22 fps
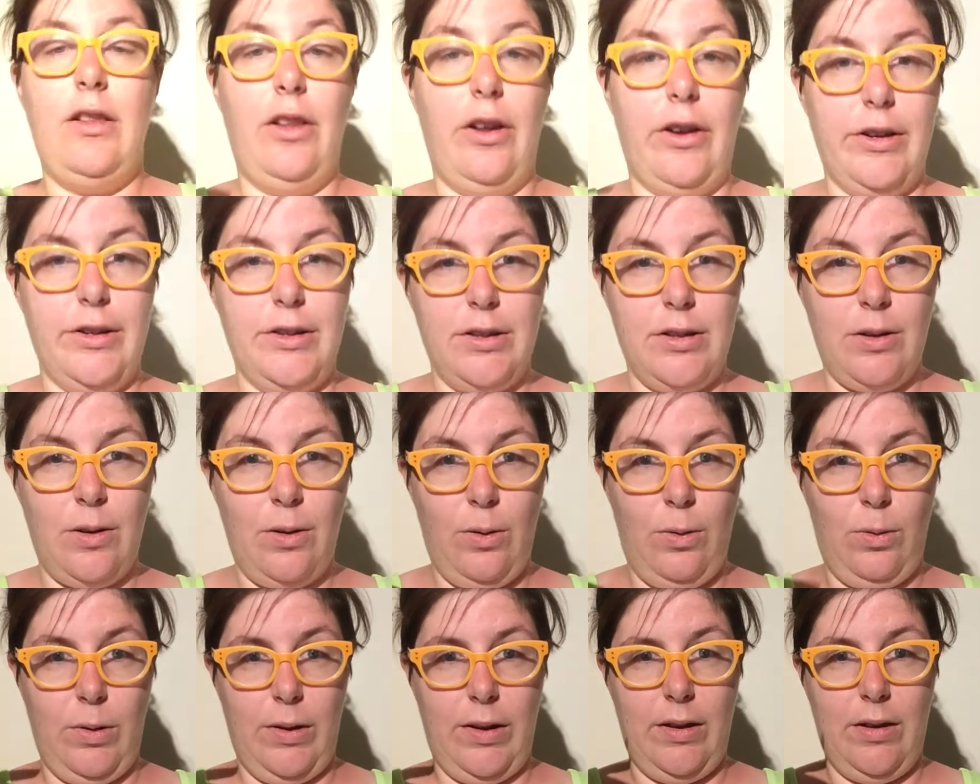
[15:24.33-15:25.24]
large
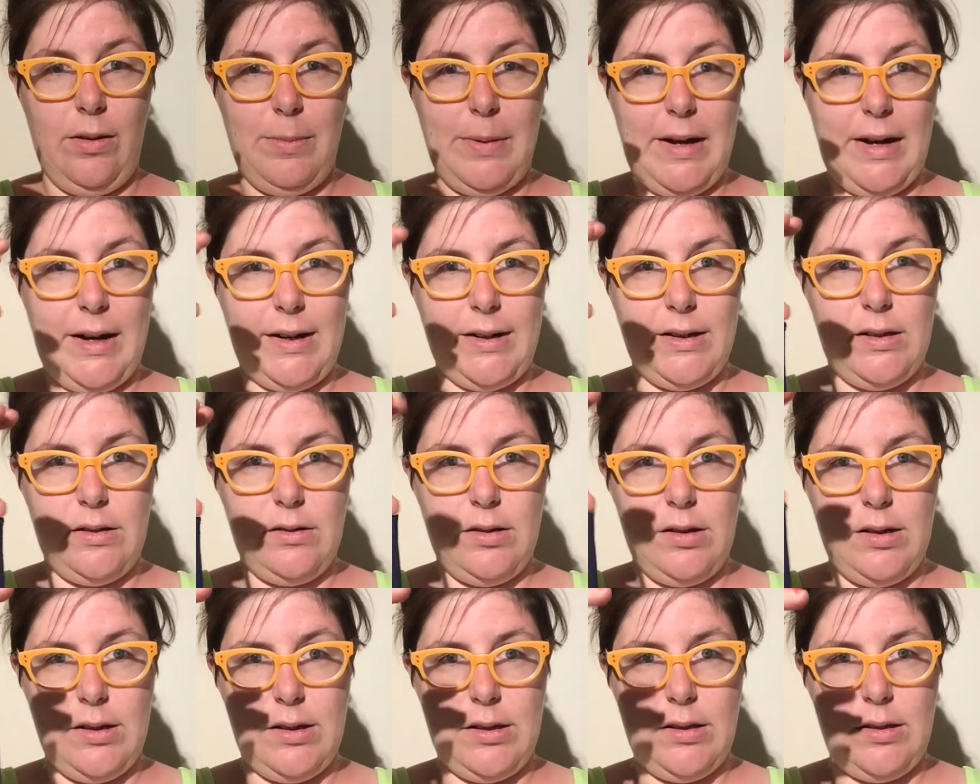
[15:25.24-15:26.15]
hole in the back, so
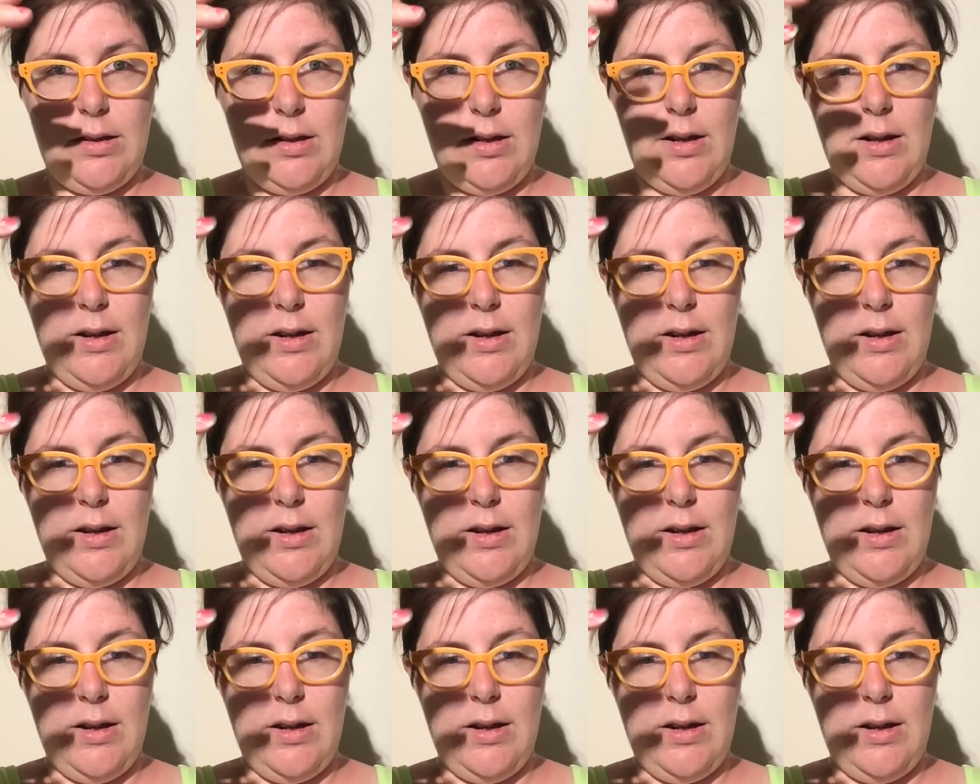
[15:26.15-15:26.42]
just